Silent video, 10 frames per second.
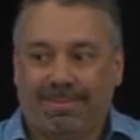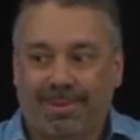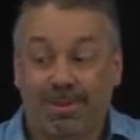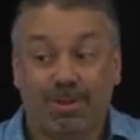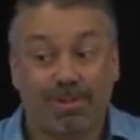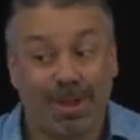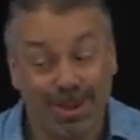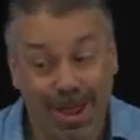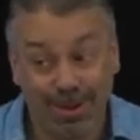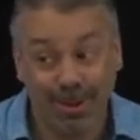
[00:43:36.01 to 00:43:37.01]

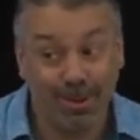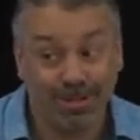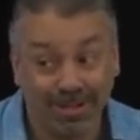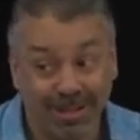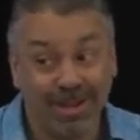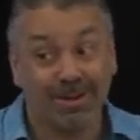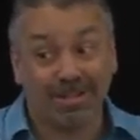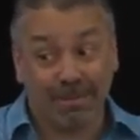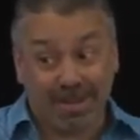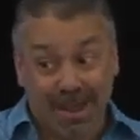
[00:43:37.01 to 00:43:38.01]
And you as a leader
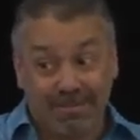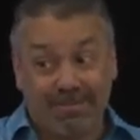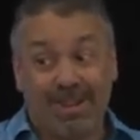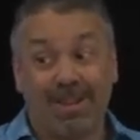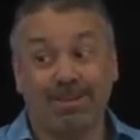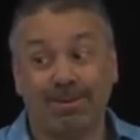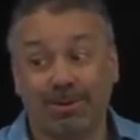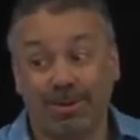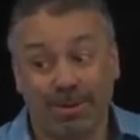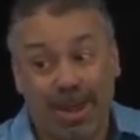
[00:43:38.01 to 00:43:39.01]
sometimes feed into
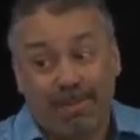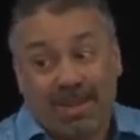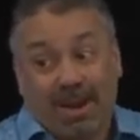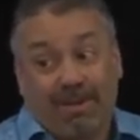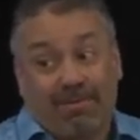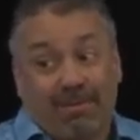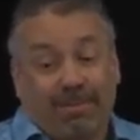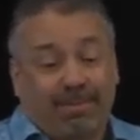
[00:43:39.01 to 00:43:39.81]
it. You got to be careful.